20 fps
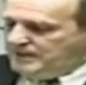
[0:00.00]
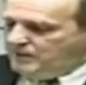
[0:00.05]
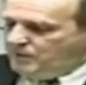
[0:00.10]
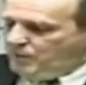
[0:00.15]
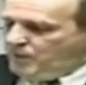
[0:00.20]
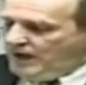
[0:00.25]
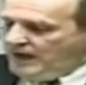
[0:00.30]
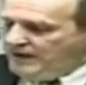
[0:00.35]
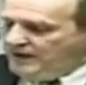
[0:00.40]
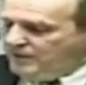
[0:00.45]

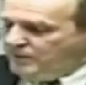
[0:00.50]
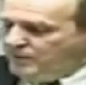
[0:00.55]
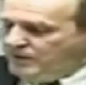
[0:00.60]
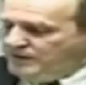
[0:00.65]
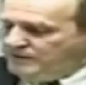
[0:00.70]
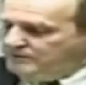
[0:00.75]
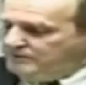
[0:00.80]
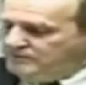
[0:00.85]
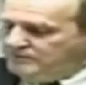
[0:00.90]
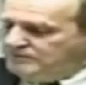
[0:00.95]
Now, why are
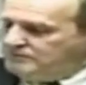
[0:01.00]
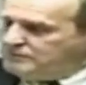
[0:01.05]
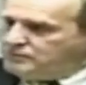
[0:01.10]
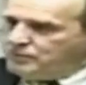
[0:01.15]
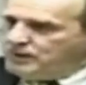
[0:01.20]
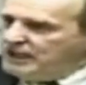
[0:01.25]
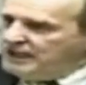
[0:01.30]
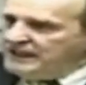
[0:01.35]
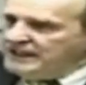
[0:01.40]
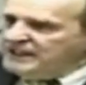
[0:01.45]
we
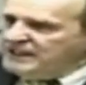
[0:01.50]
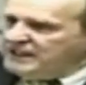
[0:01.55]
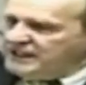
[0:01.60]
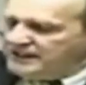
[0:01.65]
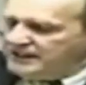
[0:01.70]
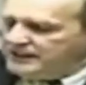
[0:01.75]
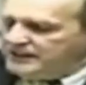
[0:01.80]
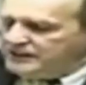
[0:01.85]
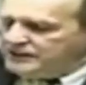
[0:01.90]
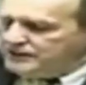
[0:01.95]
dwelling
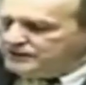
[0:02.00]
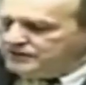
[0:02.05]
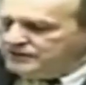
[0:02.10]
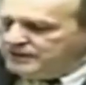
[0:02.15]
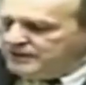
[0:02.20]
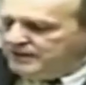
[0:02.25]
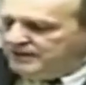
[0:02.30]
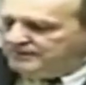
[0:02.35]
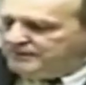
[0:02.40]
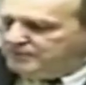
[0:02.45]
on a
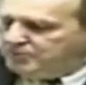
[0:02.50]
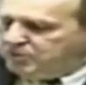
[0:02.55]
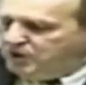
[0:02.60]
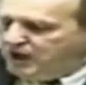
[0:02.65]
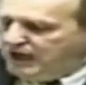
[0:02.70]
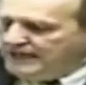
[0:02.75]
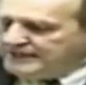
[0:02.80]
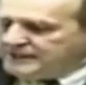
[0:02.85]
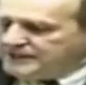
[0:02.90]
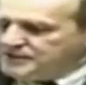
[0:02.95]
history of a
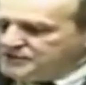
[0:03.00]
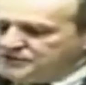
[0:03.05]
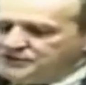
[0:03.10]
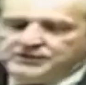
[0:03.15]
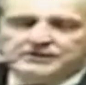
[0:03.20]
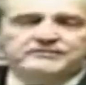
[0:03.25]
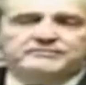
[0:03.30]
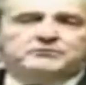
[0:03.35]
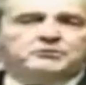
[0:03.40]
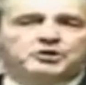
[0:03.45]
plot
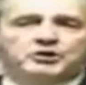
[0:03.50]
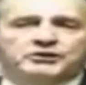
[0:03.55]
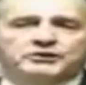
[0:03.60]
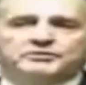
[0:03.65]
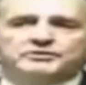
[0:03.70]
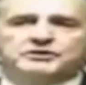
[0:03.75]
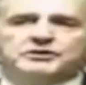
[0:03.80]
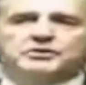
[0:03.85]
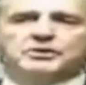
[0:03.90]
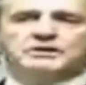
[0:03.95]
conceived more
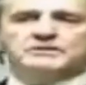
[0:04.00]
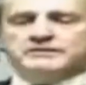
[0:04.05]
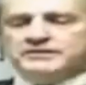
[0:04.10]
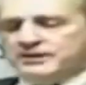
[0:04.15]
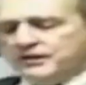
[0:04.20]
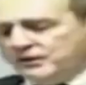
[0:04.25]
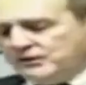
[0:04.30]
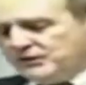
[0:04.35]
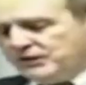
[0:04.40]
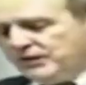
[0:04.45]
than
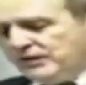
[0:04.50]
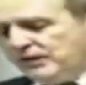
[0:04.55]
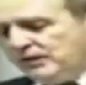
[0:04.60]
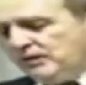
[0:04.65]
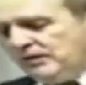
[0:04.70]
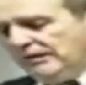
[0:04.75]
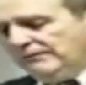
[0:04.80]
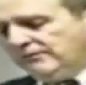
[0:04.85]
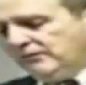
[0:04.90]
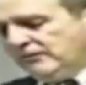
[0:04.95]
200 years
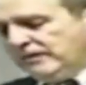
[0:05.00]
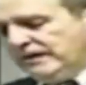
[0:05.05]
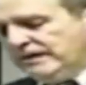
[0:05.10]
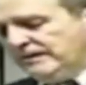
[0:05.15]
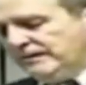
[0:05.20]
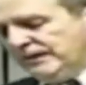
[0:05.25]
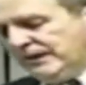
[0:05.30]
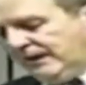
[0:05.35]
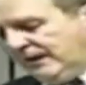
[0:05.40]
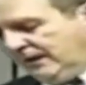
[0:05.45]
ago? I've
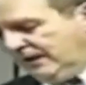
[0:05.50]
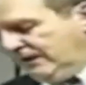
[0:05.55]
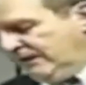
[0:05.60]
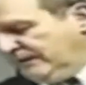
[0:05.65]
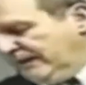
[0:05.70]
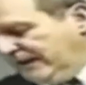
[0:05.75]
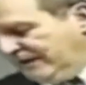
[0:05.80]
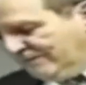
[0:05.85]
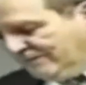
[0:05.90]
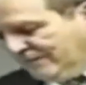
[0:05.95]
already indicated